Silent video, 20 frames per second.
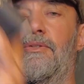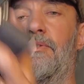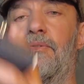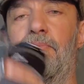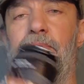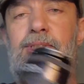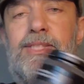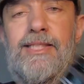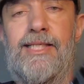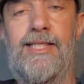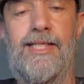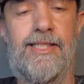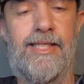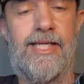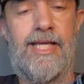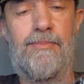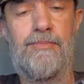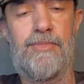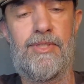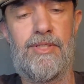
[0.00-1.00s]
with a
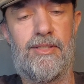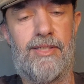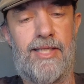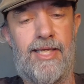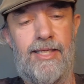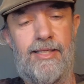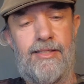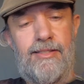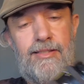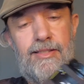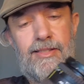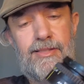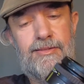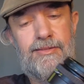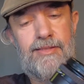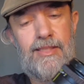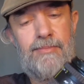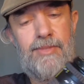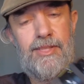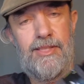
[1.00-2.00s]
camera like
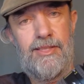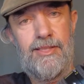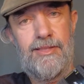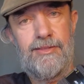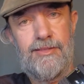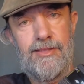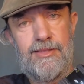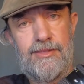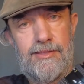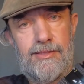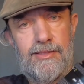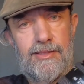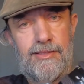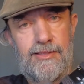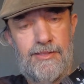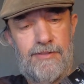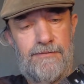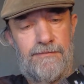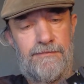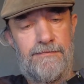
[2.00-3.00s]
this. I mean, this
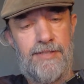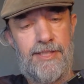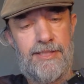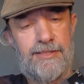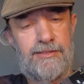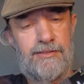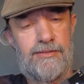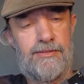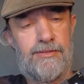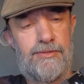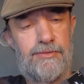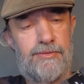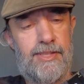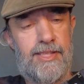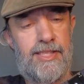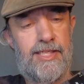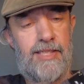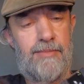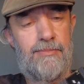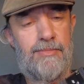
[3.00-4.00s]
is fixed to
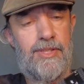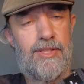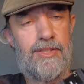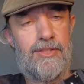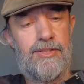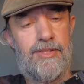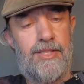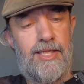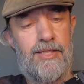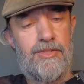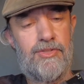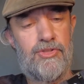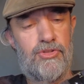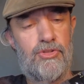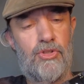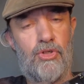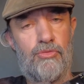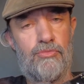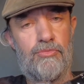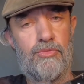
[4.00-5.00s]
the camera. There is
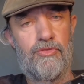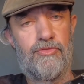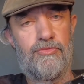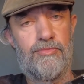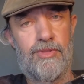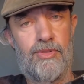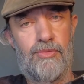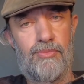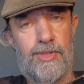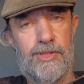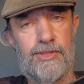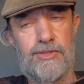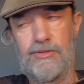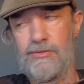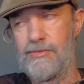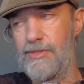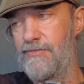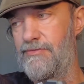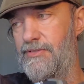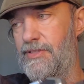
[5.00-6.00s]
no movement
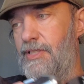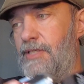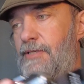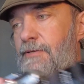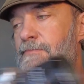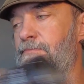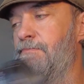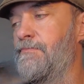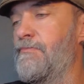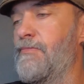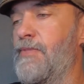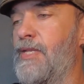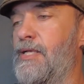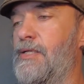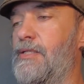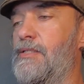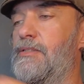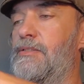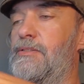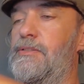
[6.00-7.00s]
whatsoever.
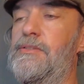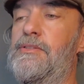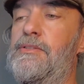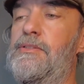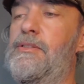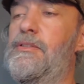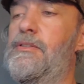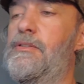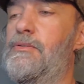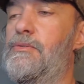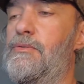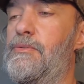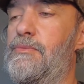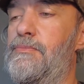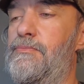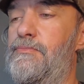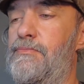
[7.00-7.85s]
So